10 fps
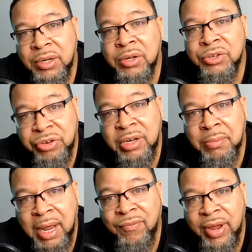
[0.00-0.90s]
You treat them
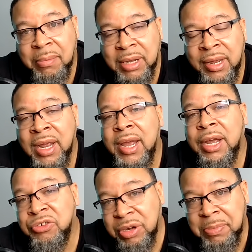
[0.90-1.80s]
like family
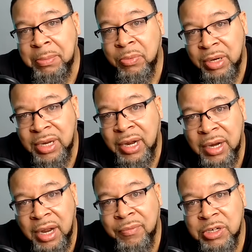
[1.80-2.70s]
and treat people with
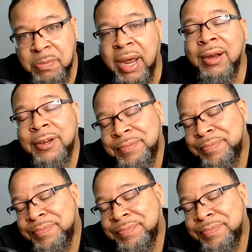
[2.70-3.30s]
dignity and respect,